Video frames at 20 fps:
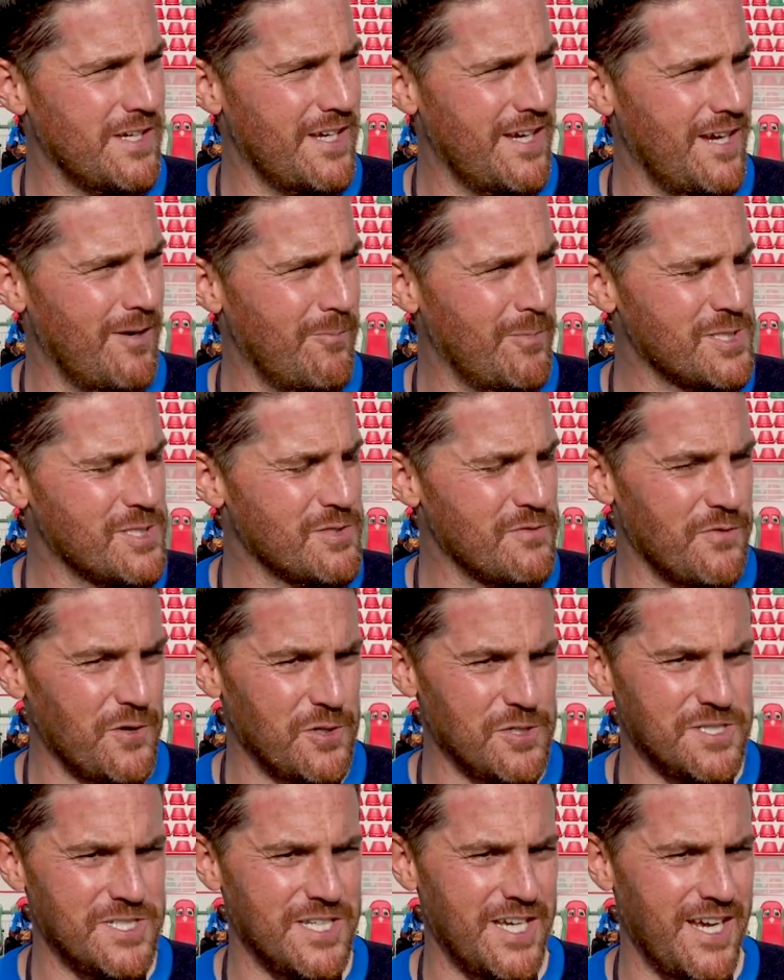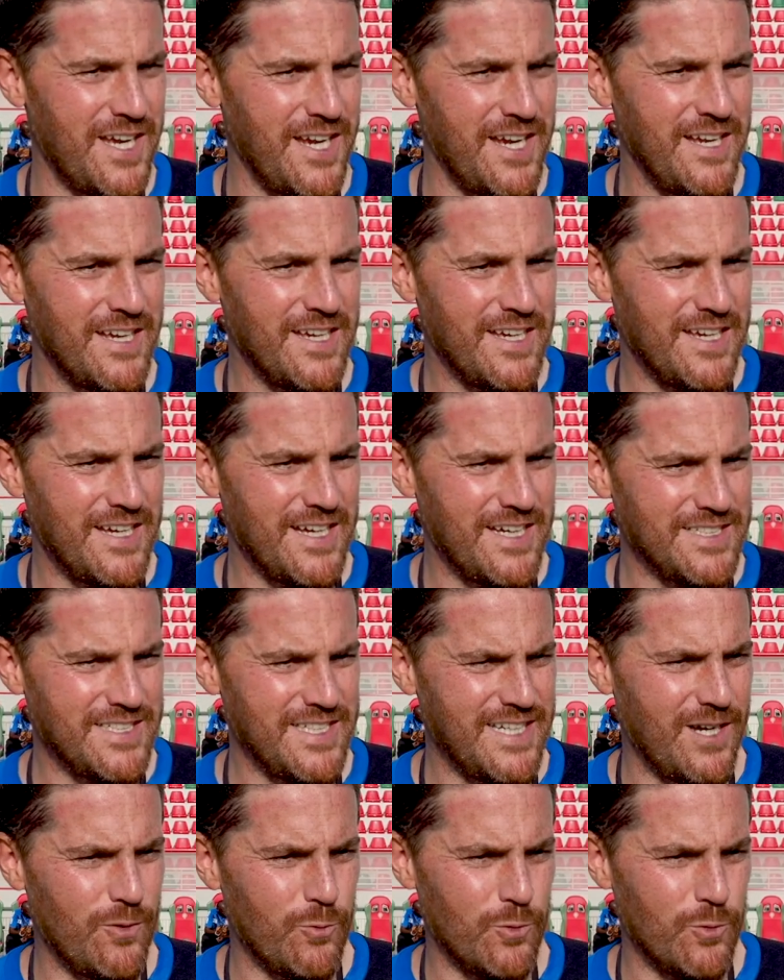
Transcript: It's the first day, and yeah,